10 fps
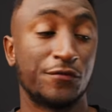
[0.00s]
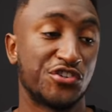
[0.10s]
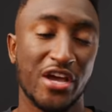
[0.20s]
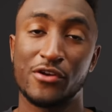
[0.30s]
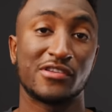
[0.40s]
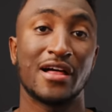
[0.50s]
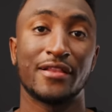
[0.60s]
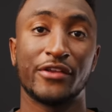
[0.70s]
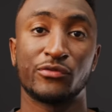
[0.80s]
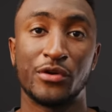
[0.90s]
if it shatters a lot
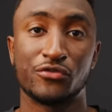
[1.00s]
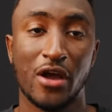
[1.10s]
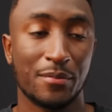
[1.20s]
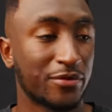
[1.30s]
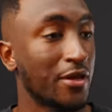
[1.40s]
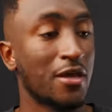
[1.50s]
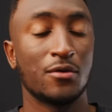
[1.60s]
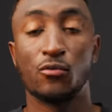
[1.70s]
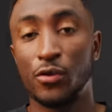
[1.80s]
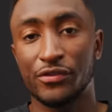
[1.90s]
less when dropped,
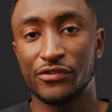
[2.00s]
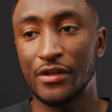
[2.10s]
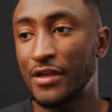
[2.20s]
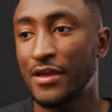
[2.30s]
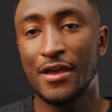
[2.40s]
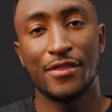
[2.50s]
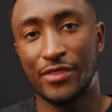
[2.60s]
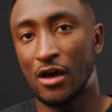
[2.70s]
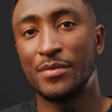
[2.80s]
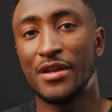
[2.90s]
we'll see.
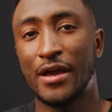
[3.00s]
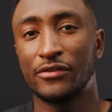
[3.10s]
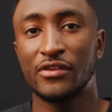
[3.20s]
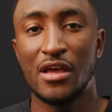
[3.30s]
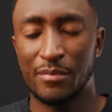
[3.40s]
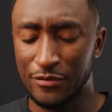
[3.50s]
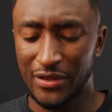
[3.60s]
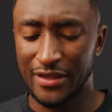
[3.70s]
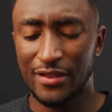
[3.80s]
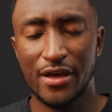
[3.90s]
That would be nice. But I feel
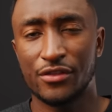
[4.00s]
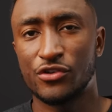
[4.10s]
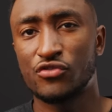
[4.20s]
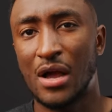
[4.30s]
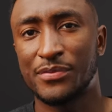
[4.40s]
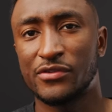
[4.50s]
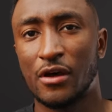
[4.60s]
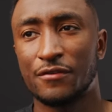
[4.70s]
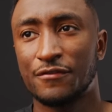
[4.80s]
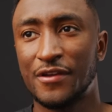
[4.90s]
like a lot of the drop
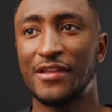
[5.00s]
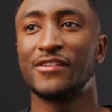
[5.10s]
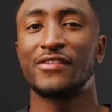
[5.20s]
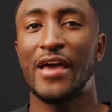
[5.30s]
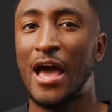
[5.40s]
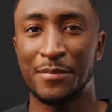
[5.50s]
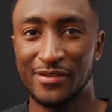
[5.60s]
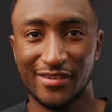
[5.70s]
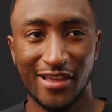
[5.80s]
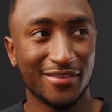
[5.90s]
stuff is
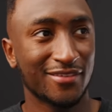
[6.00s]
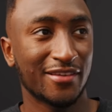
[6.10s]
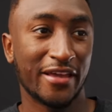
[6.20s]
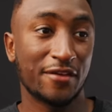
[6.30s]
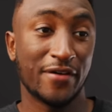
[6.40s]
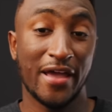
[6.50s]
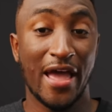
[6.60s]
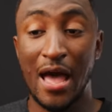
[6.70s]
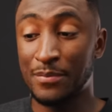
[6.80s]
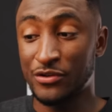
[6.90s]
happenstance. Like if I
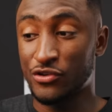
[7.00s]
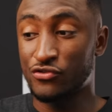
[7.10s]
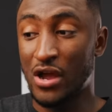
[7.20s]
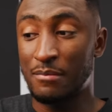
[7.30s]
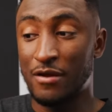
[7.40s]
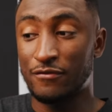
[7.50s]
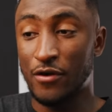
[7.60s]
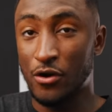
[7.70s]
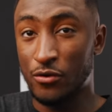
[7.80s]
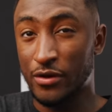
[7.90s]
happen to drop my
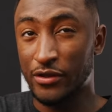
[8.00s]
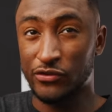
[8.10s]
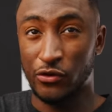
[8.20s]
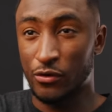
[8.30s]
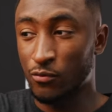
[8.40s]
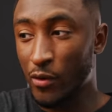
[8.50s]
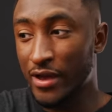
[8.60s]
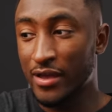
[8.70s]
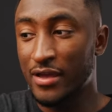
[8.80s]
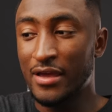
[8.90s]
phone a certain
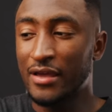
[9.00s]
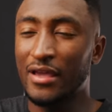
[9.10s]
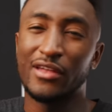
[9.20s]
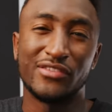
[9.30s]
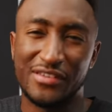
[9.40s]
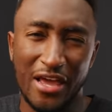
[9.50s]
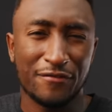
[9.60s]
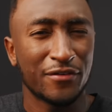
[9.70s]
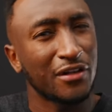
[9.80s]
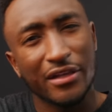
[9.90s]
way, it's
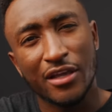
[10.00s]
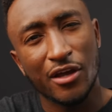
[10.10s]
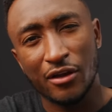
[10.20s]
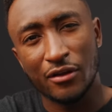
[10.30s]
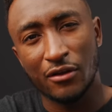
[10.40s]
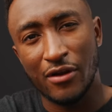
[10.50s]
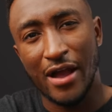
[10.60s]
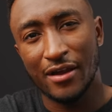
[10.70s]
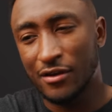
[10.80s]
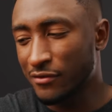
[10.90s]
definitely gonna
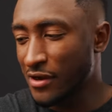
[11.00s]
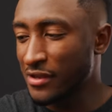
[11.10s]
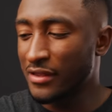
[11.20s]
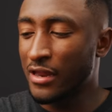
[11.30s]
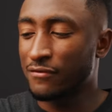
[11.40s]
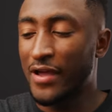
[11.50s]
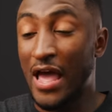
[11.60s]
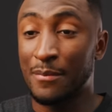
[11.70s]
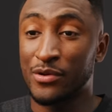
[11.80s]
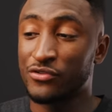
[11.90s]
crack, right? And if I
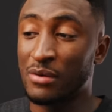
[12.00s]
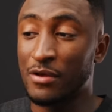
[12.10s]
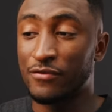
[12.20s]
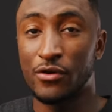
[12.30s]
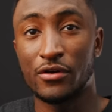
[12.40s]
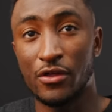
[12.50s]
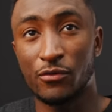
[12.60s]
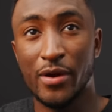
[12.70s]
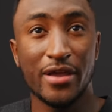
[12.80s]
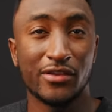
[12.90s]
happen to drop my phone another
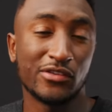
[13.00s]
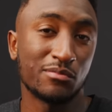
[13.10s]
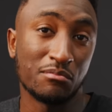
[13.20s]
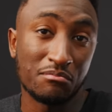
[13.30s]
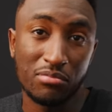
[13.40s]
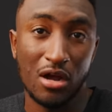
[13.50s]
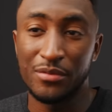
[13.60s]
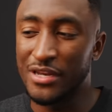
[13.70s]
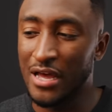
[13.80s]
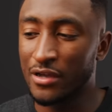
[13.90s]
way, it's
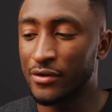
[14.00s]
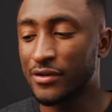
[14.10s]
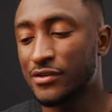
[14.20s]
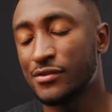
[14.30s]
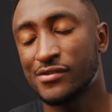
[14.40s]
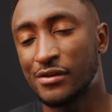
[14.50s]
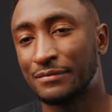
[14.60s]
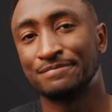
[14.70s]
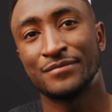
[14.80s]
probably not going to. So